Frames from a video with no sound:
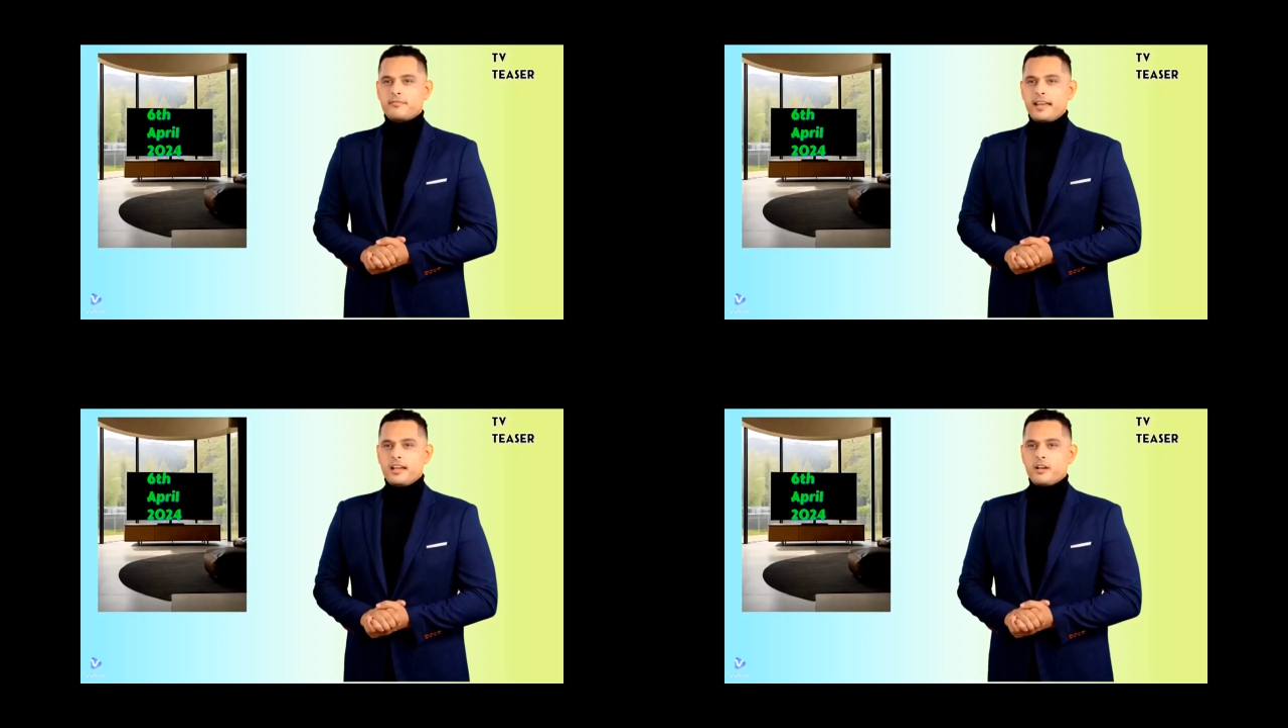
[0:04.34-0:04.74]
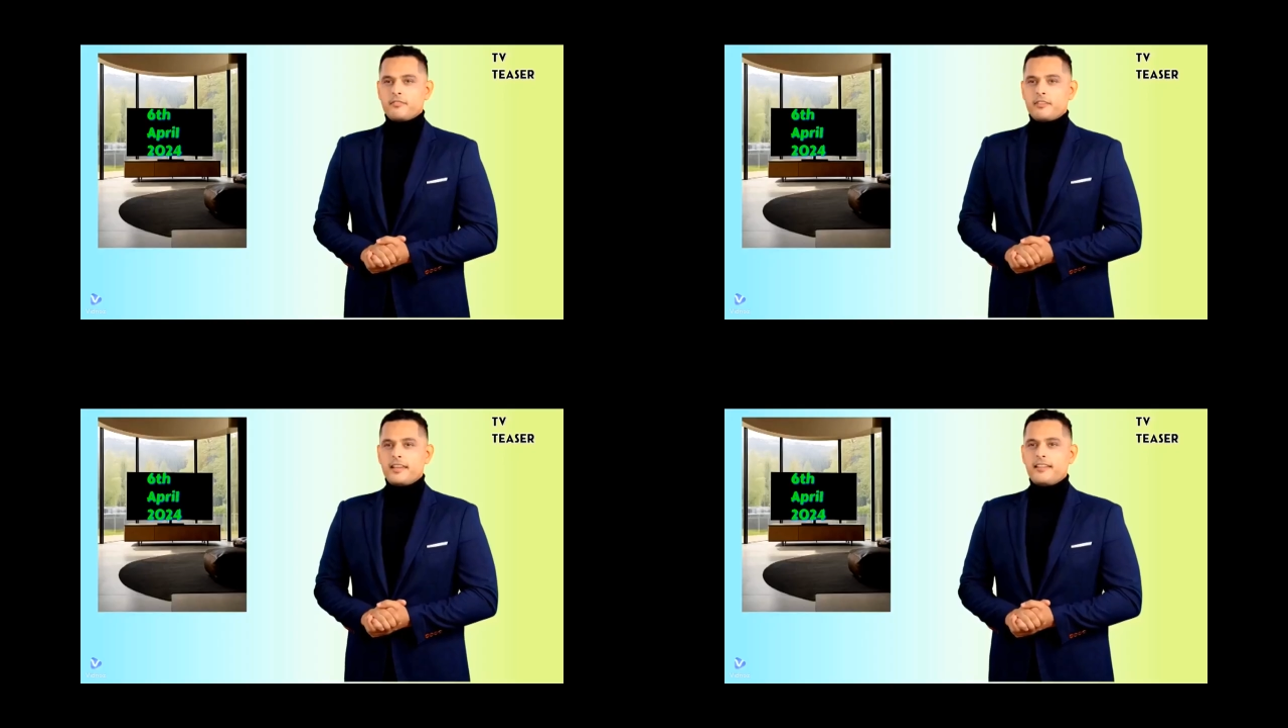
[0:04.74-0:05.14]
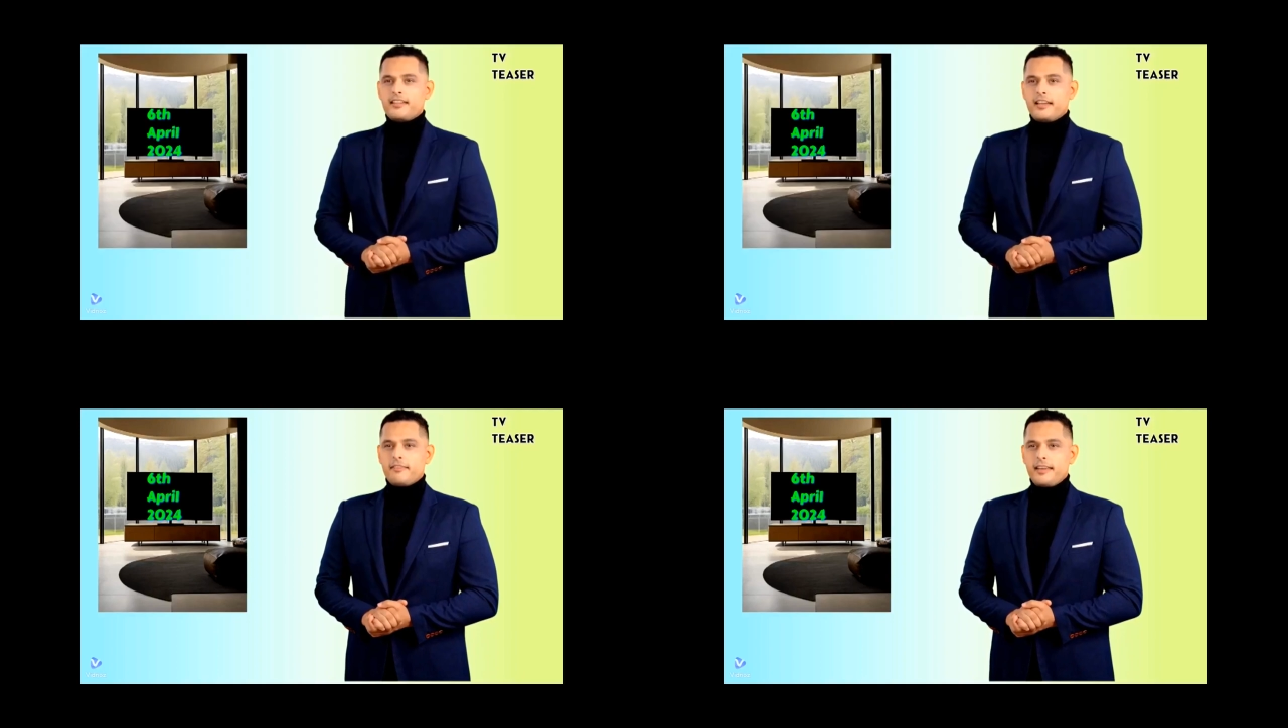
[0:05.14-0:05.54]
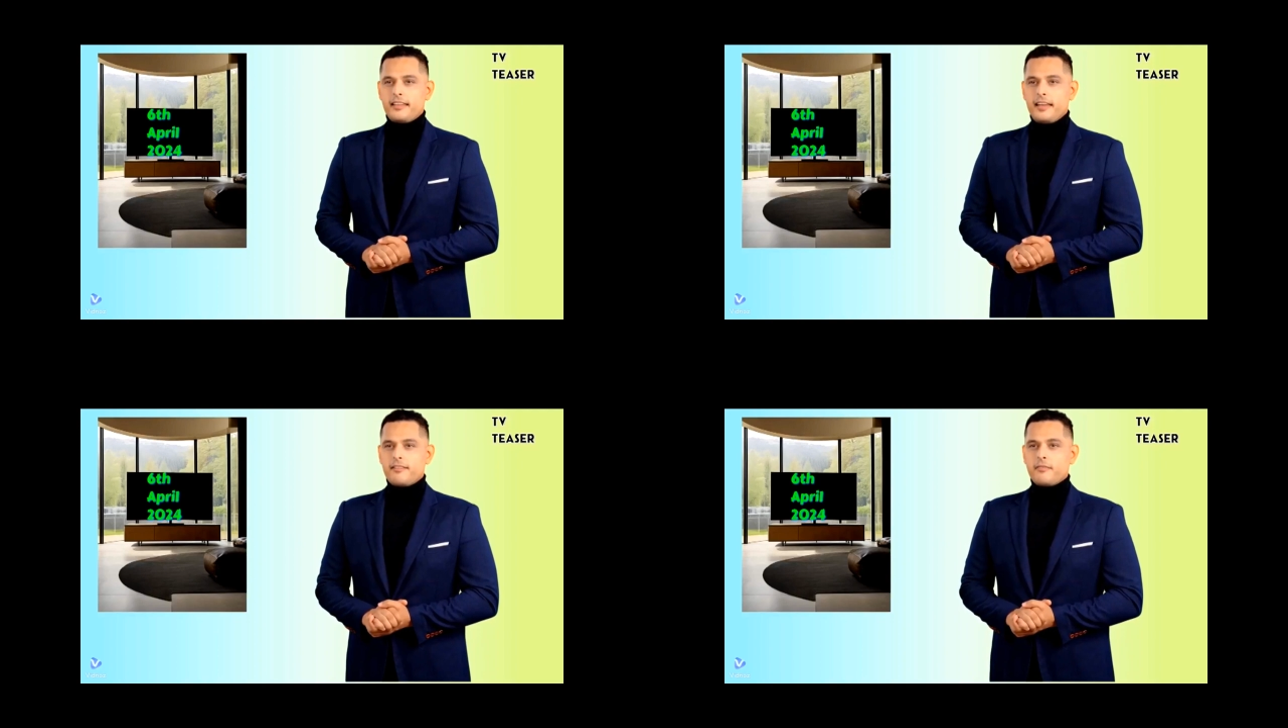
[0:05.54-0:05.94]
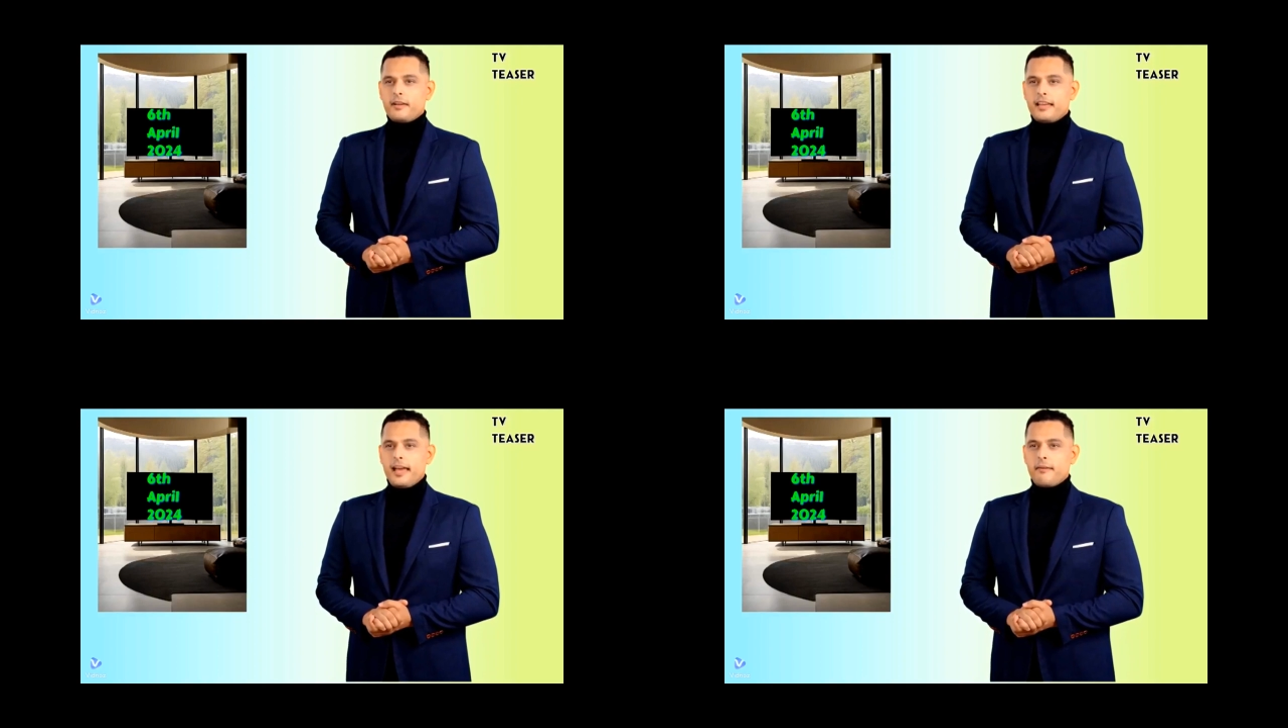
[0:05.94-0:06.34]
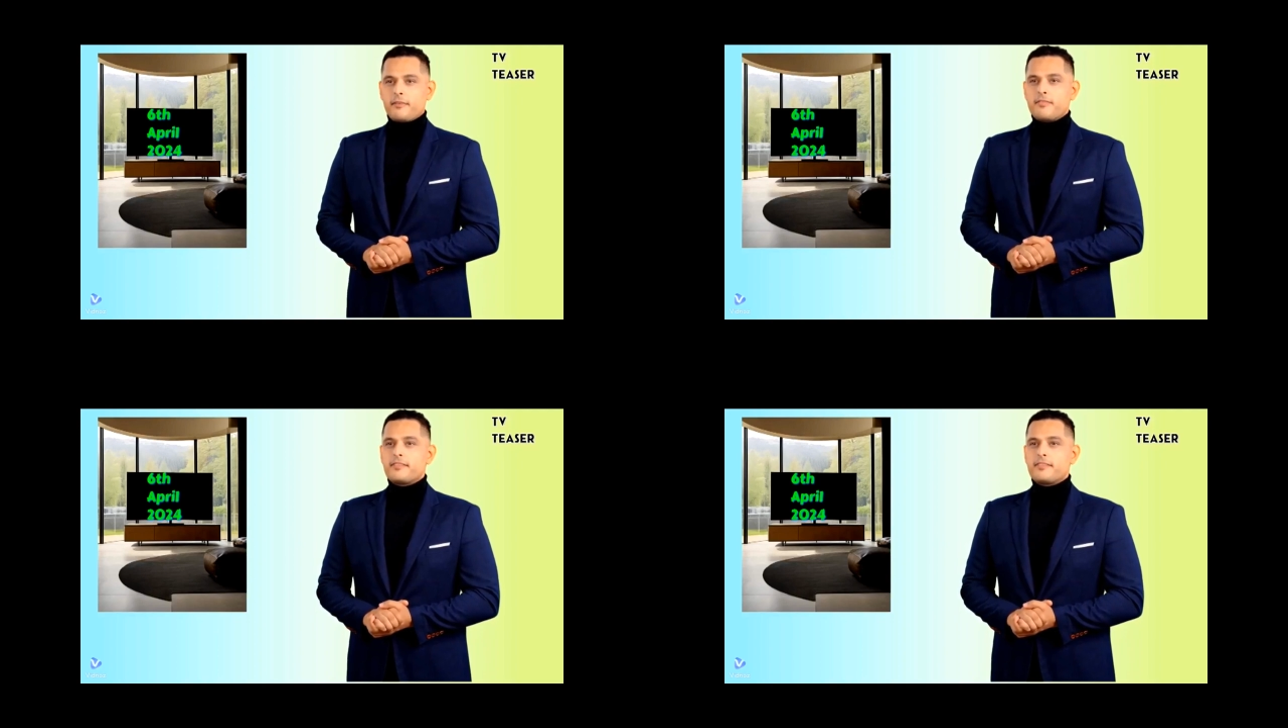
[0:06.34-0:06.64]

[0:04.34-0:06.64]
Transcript: Hello friends, it is 7 PM,